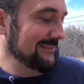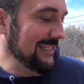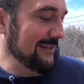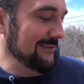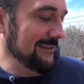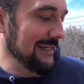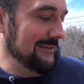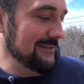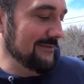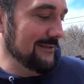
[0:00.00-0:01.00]
kind of
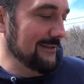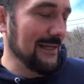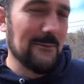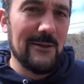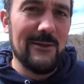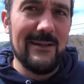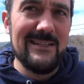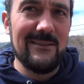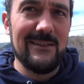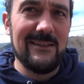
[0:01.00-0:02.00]
allows for a lot more
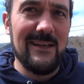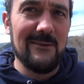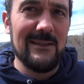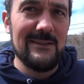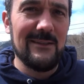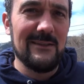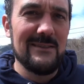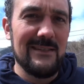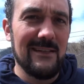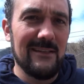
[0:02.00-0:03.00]
creativity that way too.
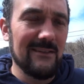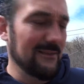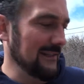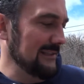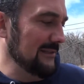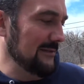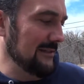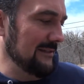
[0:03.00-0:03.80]
It's neat. We like doing